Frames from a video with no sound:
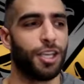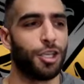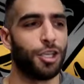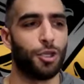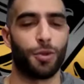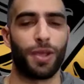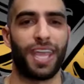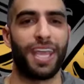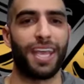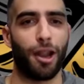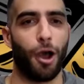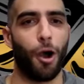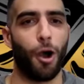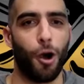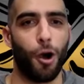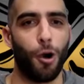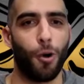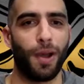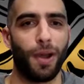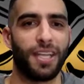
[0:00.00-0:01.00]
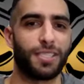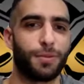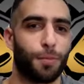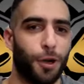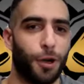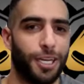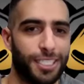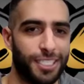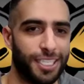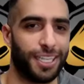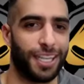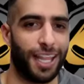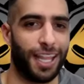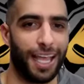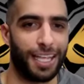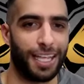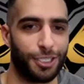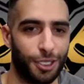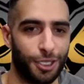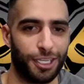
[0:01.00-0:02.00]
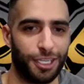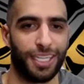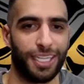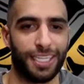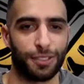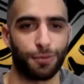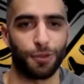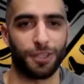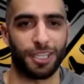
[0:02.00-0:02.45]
You can't always brace your legs or your knees